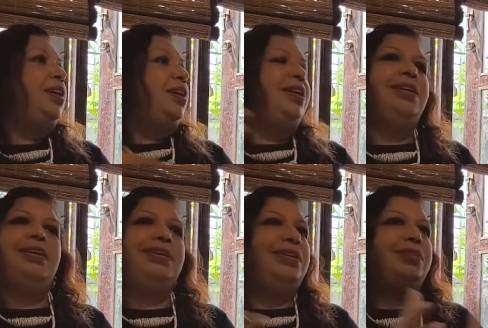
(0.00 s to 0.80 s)

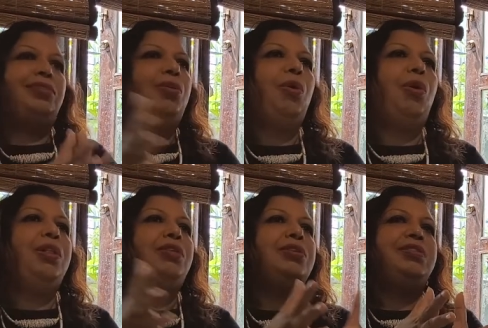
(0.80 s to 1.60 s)
Uh, so
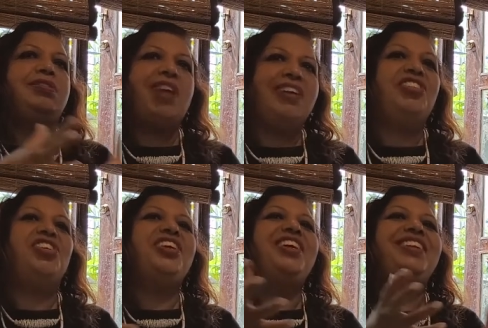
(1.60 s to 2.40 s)
all those
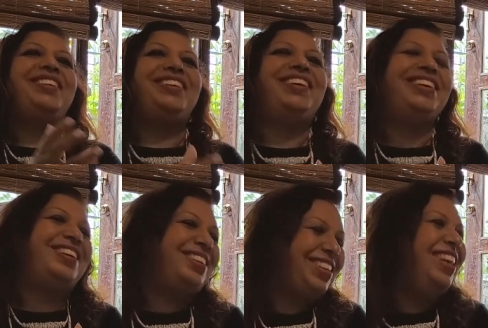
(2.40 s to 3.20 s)
structural
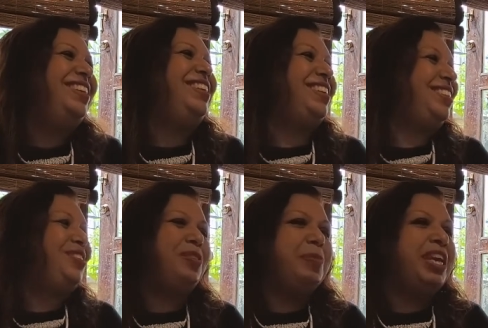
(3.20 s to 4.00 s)
uh, changes,
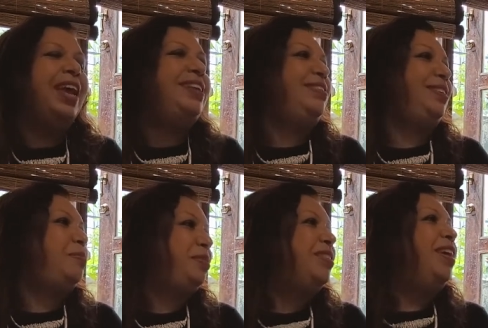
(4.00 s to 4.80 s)
those
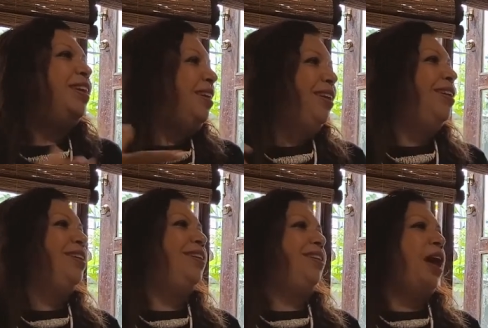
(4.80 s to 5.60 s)
mechanisms
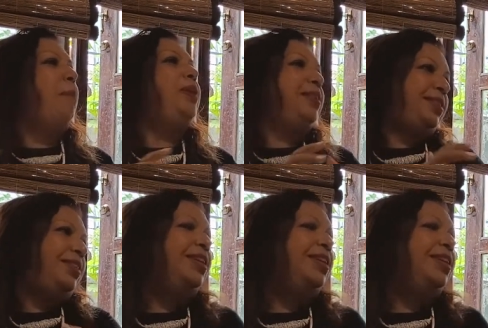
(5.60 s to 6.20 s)
uh, happened.